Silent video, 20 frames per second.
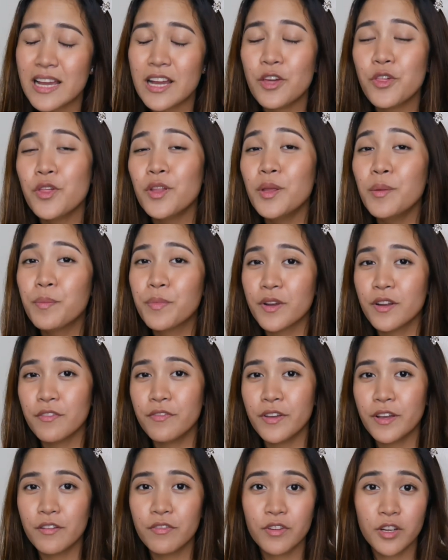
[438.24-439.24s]
actually
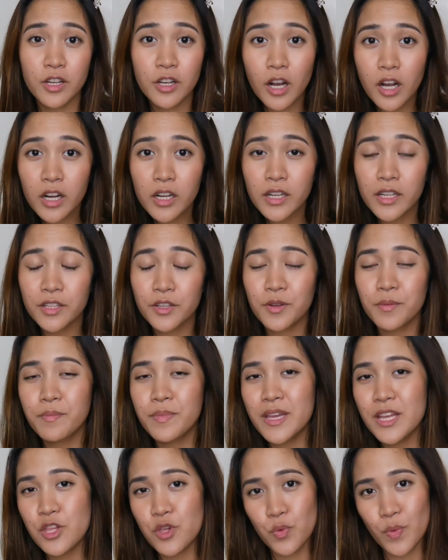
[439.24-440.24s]
perfect for garden or
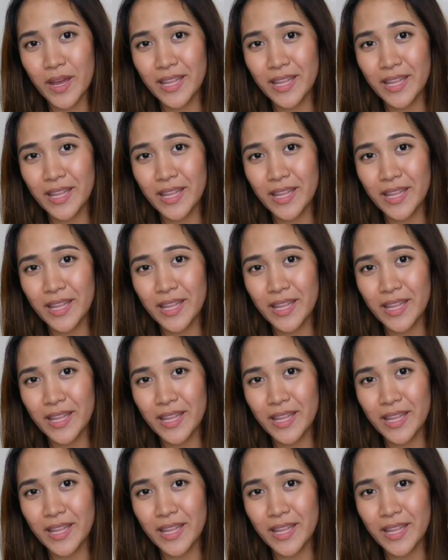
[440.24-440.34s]
beach